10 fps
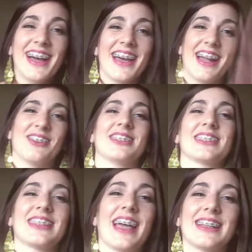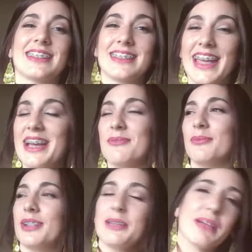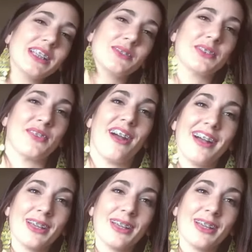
And I was just like, damn, what am I doing wrong?